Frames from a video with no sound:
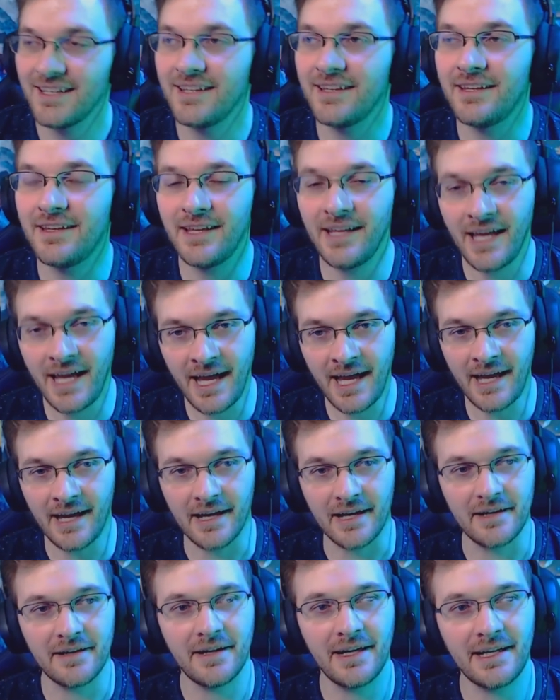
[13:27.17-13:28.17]
B.
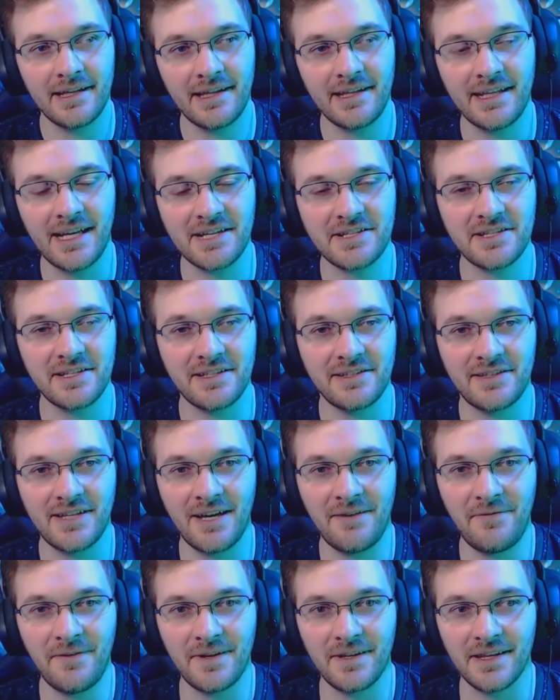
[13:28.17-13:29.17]
Yeah, I think actually,
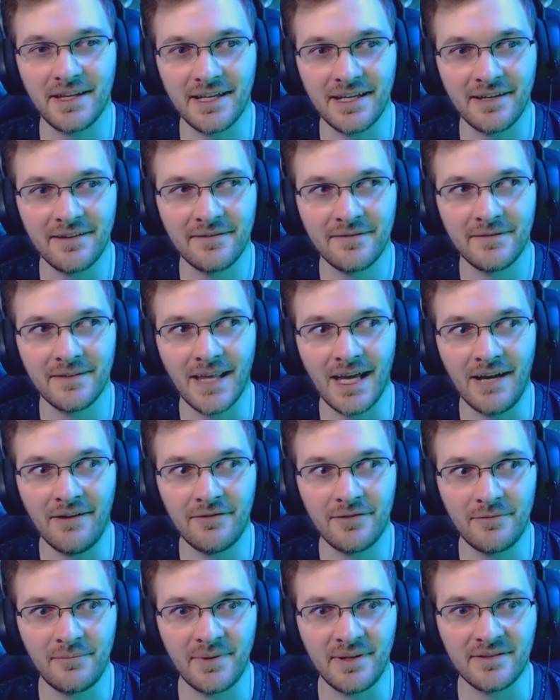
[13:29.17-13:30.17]
definitely, that
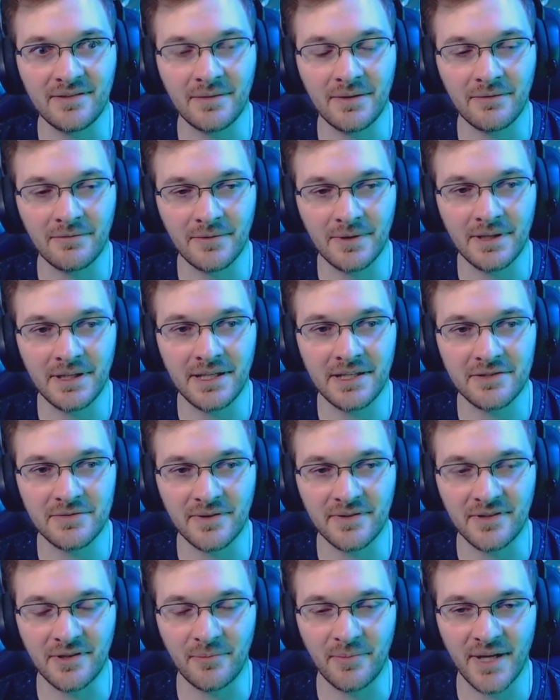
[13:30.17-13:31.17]
would be something really
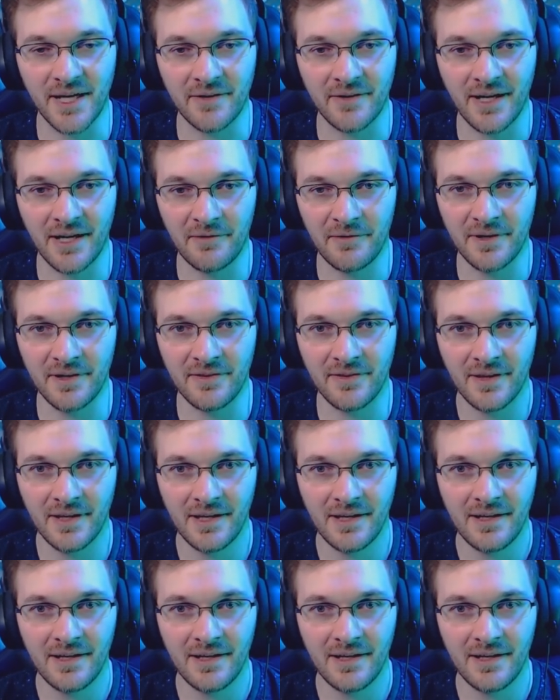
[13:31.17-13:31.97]
interesting to play around with.